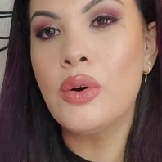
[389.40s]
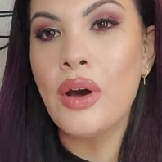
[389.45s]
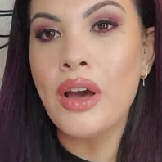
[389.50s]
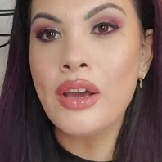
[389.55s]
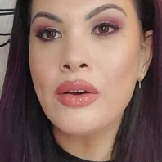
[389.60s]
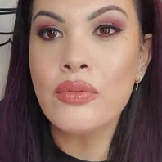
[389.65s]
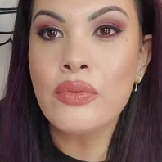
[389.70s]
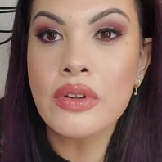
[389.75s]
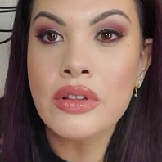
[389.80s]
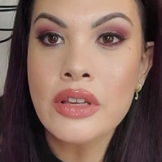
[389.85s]
I
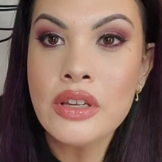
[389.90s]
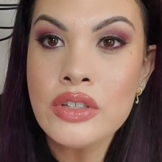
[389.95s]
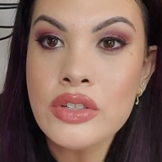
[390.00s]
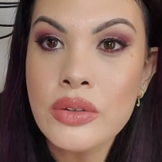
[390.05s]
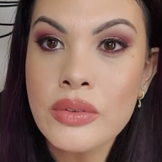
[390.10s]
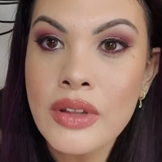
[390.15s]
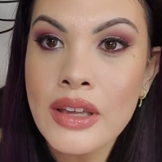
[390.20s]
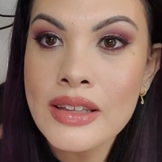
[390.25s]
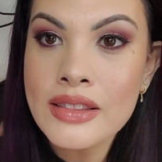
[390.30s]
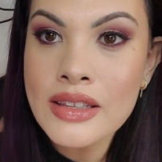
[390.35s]
really
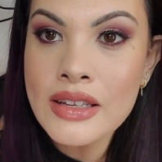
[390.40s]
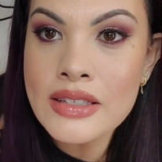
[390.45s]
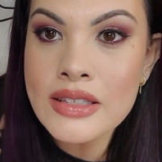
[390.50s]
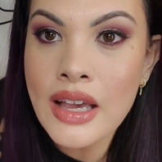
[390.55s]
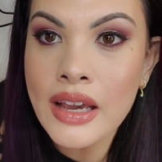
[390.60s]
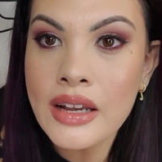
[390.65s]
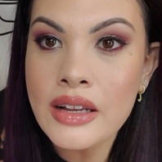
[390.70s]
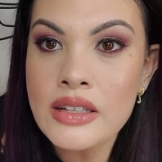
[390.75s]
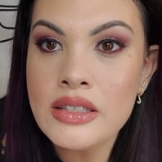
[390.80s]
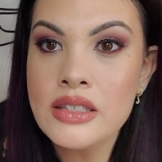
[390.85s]
do like this.
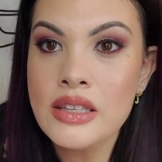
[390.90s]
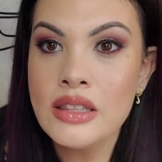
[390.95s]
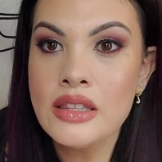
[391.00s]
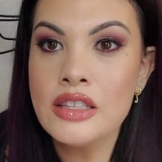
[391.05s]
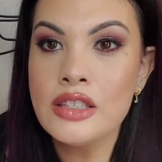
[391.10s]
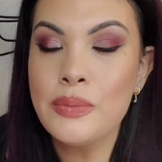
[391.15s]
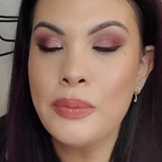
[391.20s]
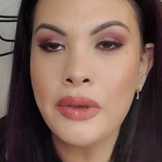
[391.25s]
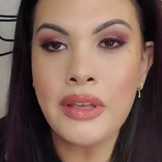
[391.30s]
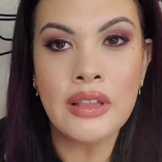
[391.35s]
I could see
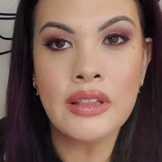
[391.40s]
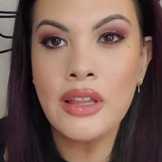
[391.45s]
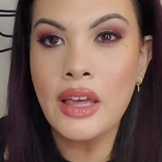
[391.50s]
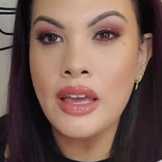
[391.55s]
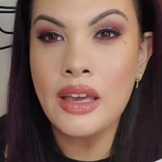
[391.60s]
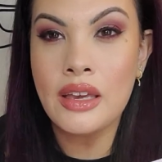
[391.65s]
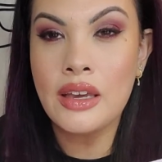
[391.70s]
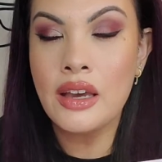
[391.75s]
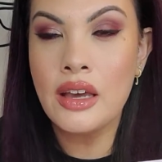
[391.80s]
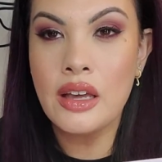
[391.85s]
this being
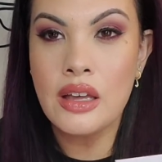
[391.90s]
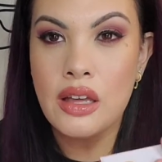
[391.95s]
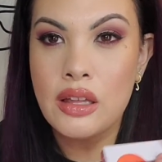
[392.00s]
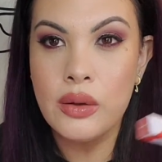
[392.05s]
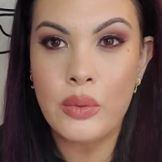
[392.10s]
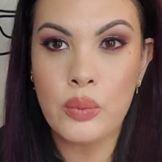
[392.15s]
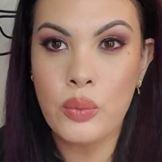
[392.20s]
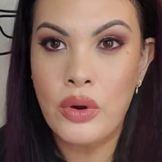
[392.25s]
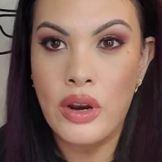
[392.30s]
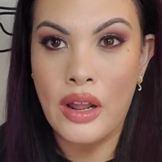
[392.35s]
like
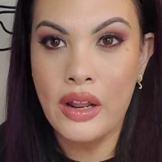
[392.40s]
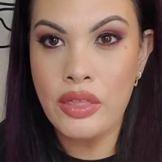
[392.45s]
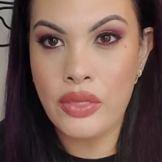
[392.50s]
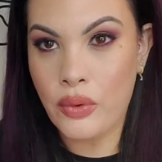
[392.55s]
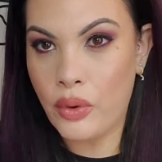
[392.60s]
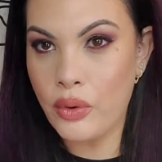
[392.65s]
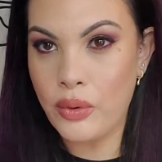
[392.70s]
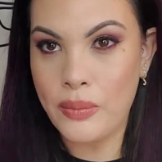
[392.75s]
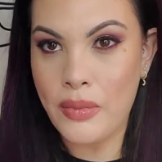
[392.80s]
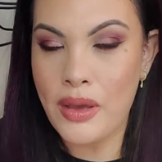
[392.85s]
what I
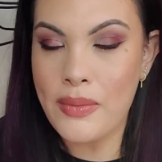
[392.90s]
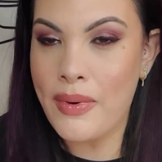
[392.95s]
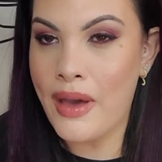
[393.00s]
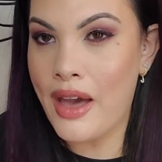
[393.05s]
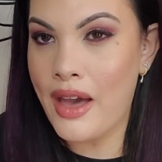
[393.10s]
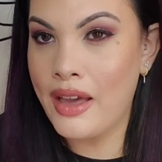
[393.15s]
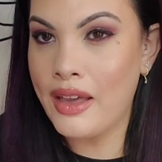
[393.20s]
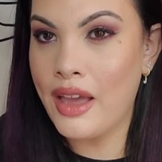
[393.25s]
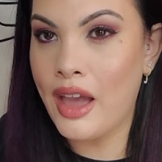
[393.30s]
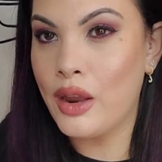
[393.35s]
throw in my
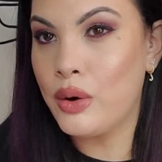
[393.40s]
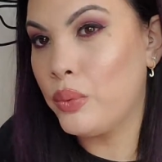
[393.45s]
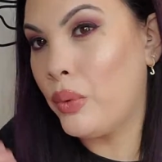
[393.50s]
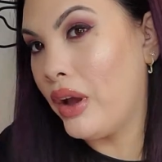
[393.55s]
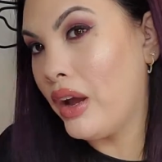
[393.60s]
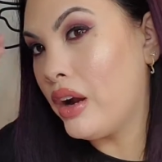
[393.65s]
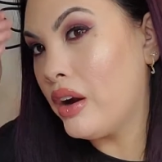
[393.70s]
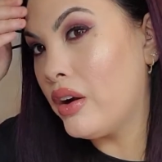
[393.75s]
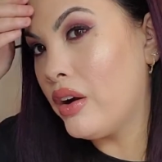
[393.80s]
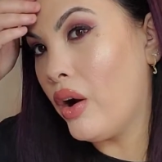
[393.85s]
bag and
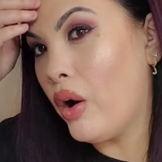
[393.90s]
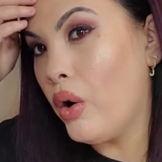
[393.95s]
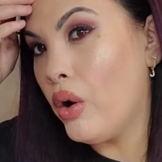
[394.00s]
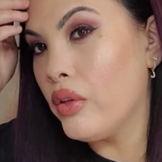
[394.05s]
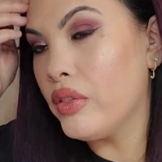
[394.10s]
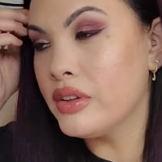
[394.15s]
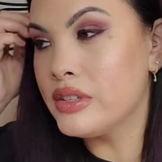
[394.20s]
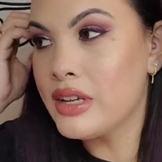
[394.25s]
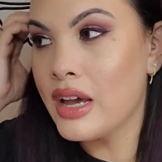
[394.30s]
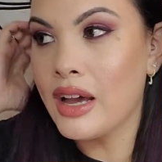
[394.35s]
wear
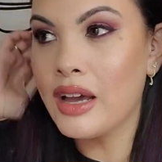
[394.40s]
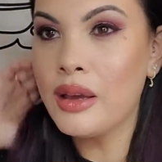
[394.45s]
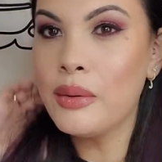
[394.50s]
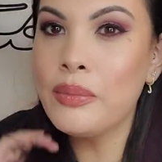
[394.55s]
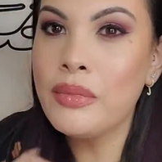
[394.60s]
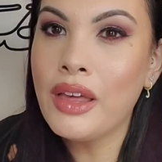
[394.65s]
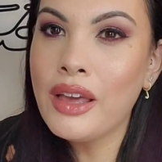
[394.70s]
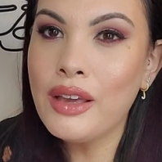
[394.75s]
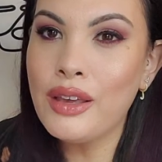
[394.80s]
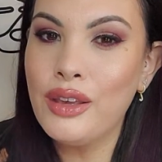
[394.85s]
all the
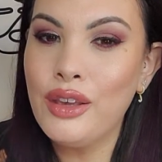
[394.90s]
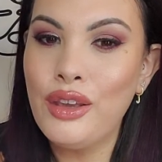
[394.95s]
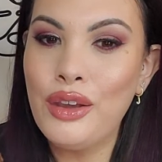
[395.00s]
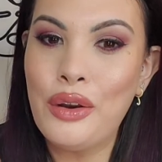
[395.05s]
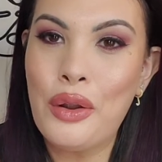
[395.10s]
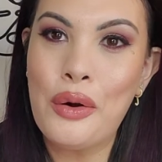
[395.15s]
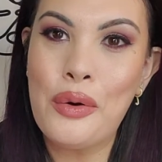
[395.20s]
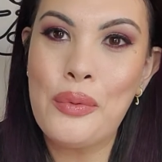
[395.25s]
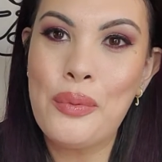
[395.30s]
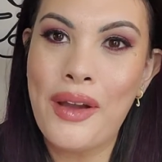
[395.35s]
time, like, you
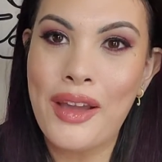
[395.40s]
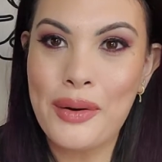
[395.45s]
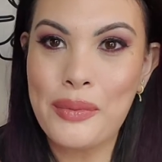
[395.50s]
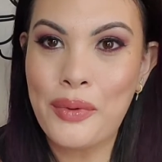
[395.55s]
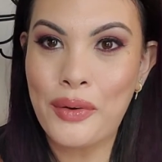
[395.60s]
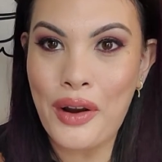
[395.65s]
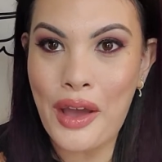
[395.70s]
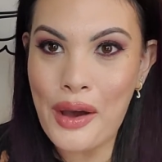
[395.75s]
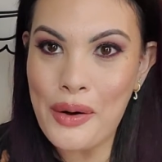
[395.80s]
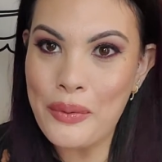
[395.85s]
know, when
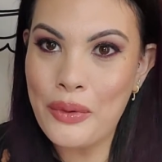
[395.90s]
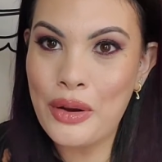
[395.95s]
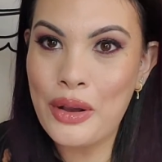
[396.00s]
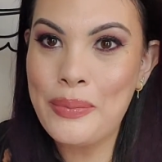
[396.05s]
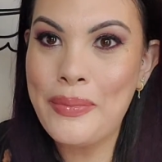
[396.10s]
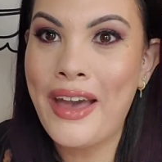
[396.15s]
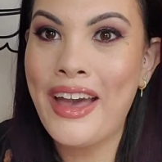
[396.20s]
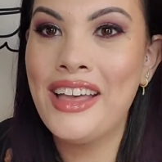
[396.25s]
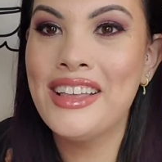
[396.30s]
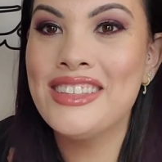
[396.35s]
we're not wearing
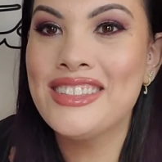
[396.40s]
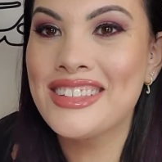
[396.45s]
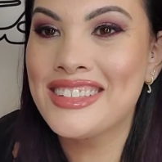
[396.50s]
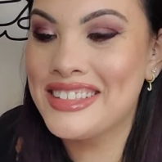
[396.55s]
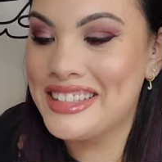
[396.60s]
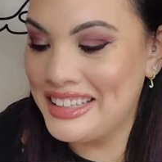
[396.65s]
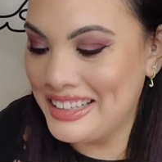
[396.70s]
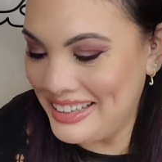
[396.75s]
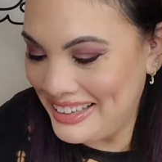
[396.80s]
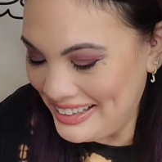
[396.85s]

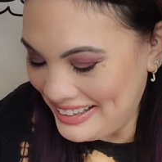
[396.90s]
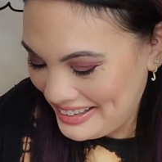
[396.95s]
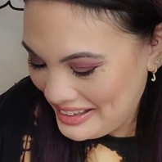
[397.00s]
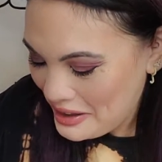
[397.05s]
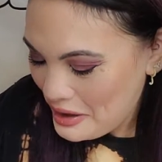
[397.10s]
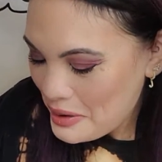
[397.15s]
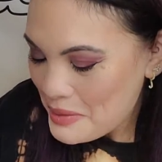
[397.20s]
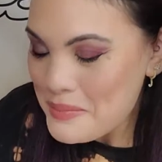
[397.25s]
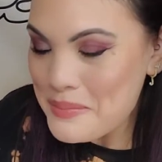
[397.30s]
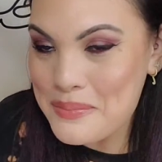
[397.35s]
masks.
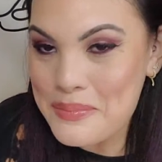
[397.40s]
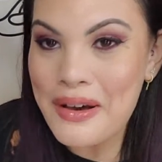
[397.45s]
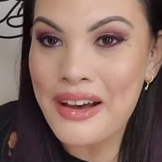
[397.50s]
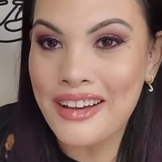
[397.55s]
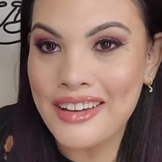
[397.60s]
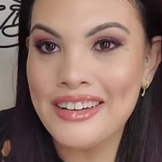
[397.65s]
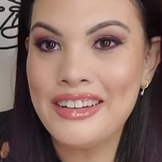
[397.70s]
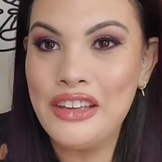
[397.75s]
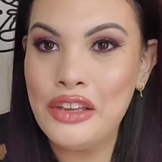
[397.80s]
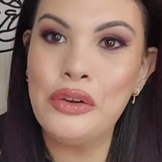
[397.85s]

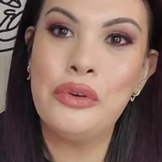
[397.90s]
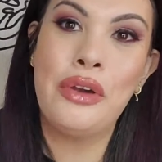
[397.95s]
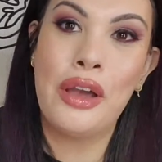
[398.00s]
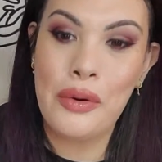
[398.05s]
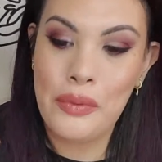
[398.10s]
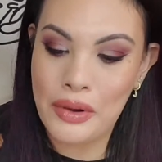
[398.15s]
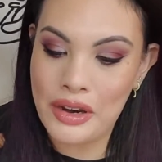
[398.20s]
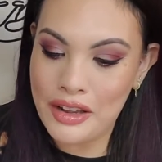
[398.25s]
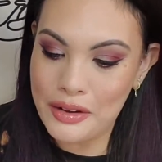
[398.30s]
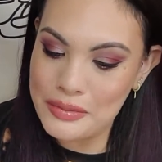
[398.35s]
But you
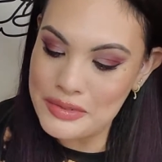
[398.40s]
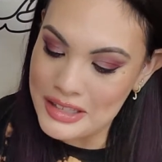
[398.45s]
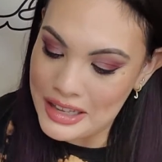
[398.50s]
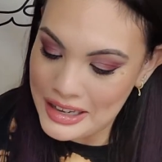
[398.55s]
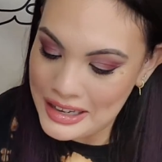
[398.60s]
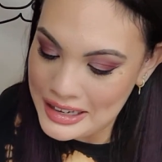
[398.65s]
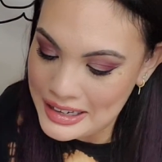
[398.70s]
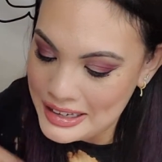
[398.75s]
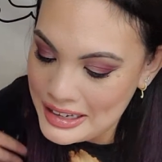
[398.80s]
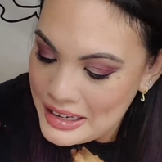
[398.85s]
get what I'm saying.